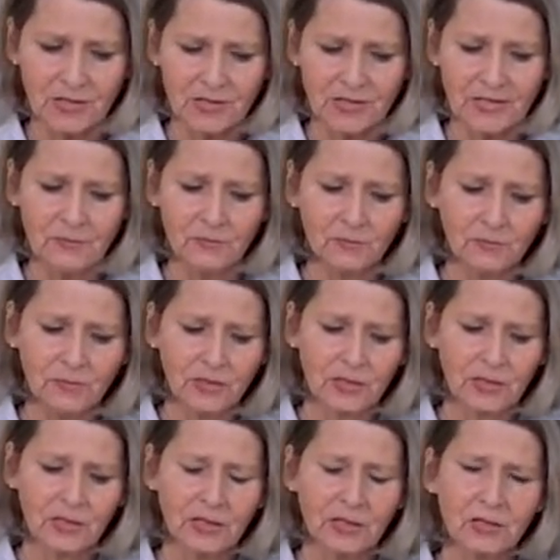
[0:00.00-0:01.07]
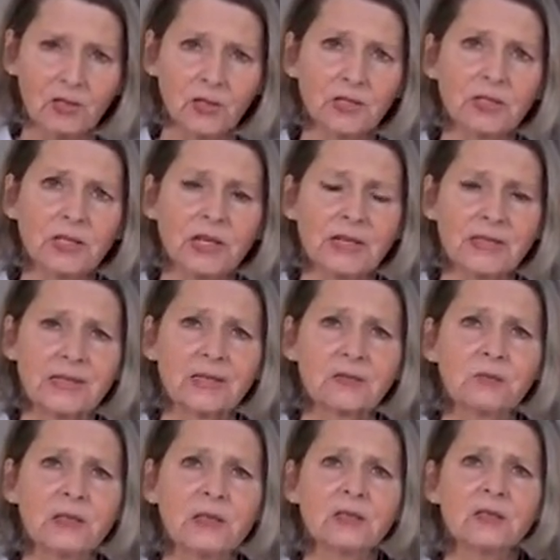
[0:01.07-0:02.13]
There are seven contrast media,
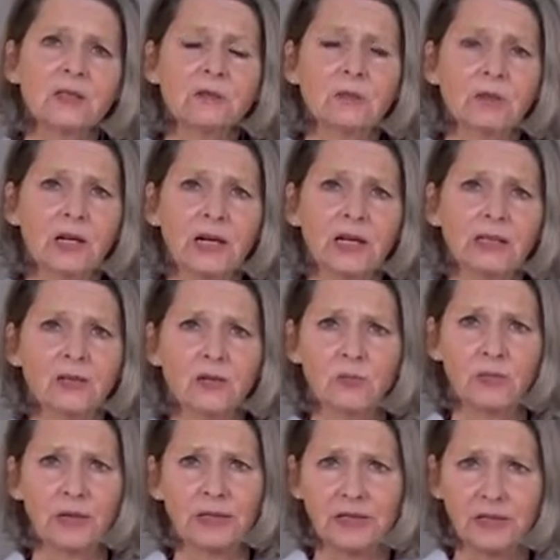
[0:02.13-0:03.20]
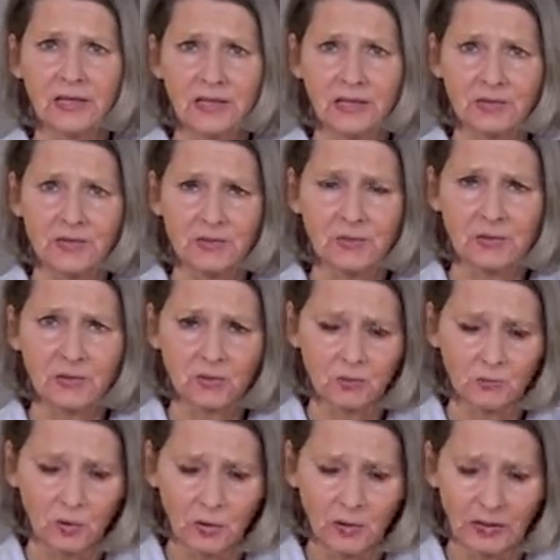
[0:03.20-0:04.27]
especially for magnetic resonance
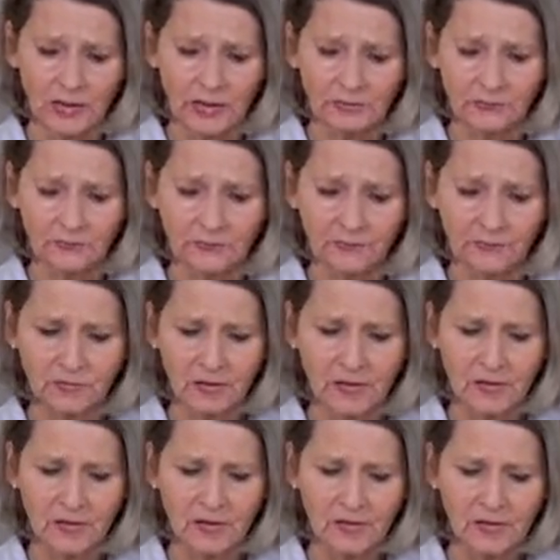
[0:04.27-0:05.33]
tomography